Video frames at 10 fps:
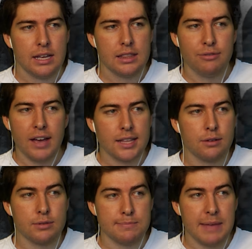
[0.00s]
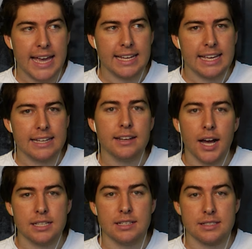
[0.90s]
the fact that it was made in
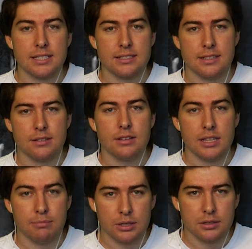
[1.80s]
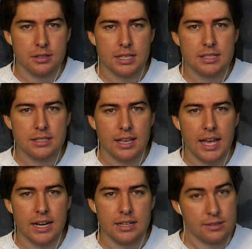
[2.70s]
1962 in the middle of this,
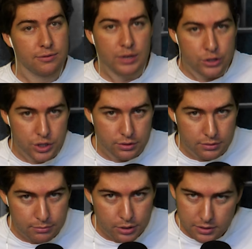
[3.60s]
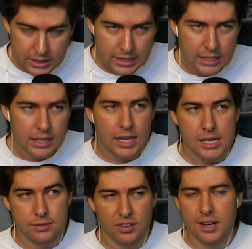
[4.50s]
and it is a fictional movie,
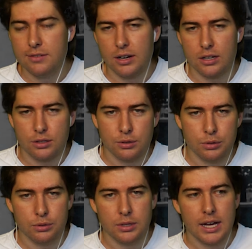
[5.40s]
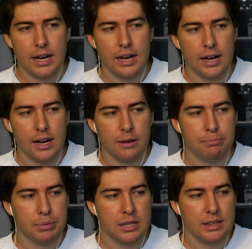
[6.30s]
is very, very cool.
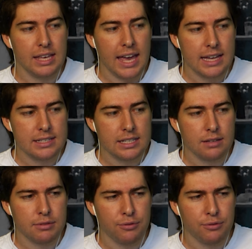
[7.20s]
But the ending of the